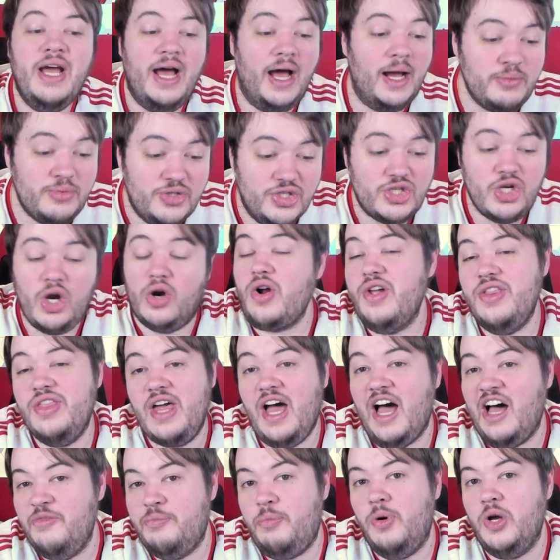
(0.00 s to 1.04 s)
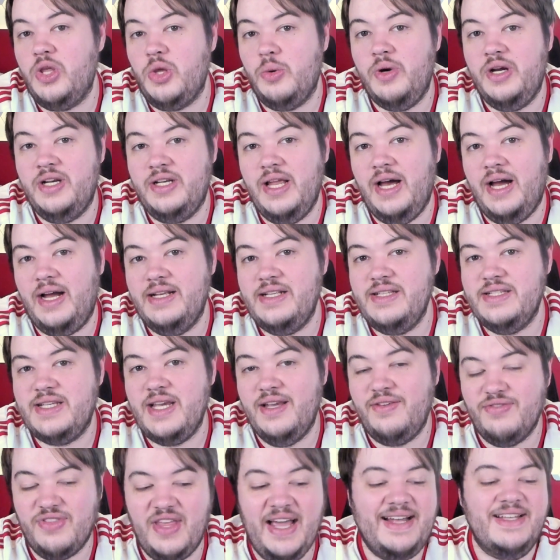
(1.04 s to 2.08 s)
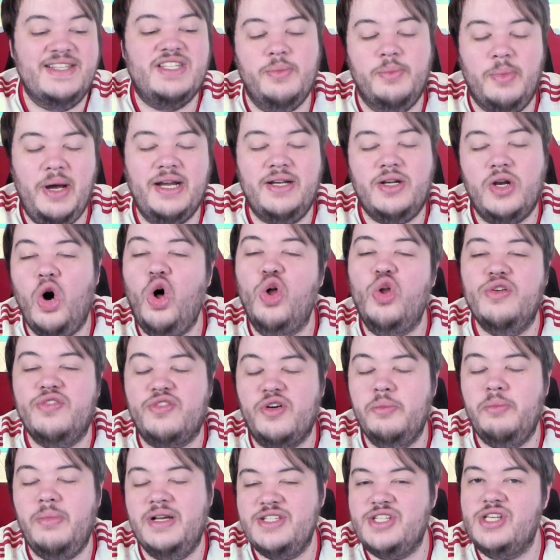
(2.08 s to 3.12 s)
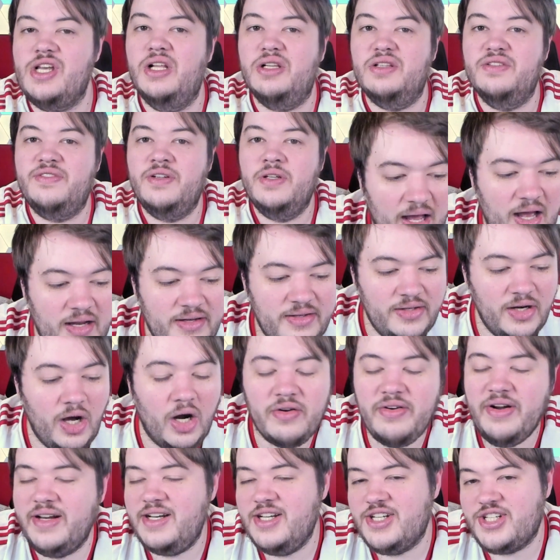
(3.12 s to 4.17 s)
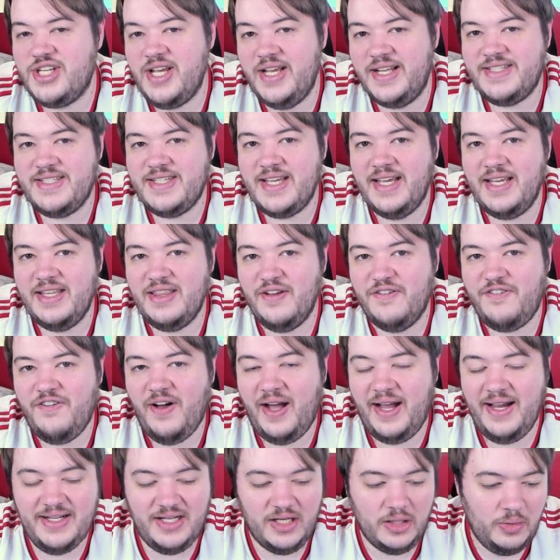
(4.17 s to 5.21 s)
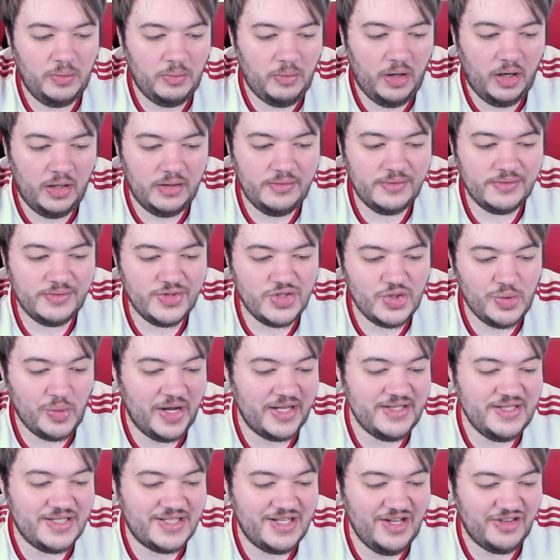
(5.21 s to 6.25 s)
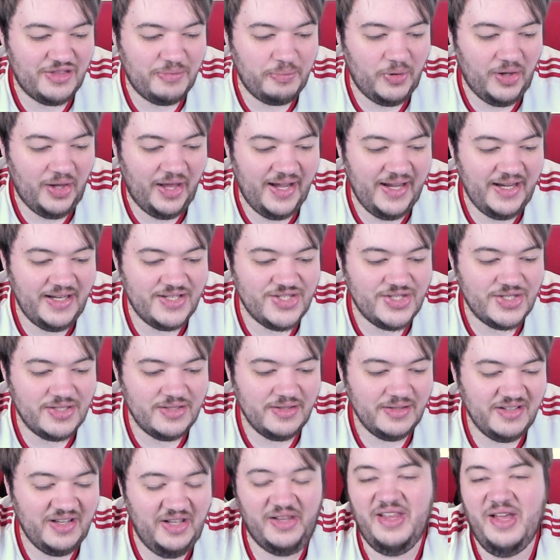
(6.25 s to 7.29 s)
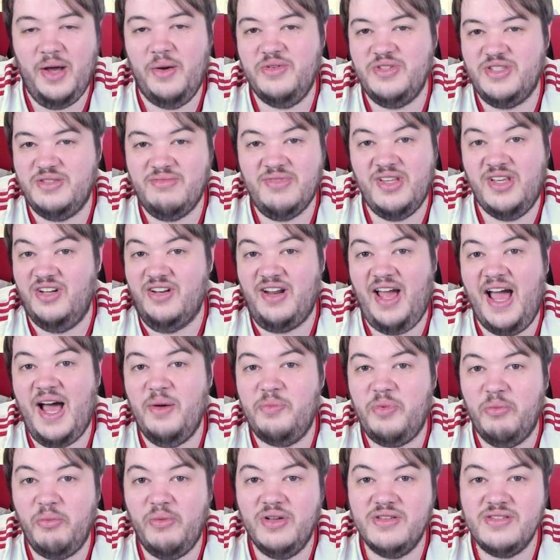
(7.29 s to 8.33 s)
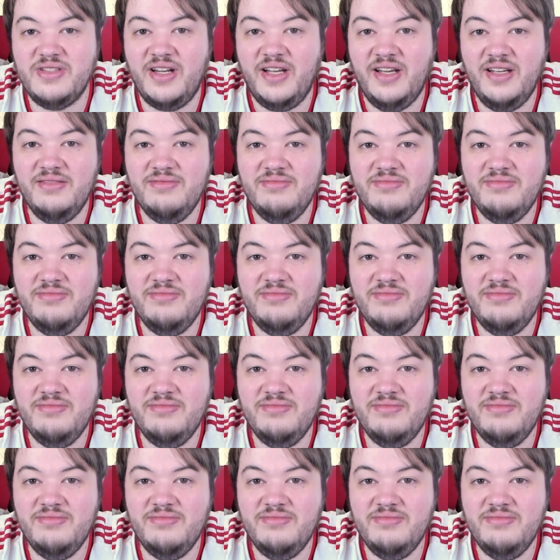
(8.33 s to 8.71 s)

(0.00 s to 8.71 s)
I'm sorry that I put you in 19th. That's a bad call from myself. And Norwich City, the final one, 20th place. Oh, that was gonna happen, wasn't it?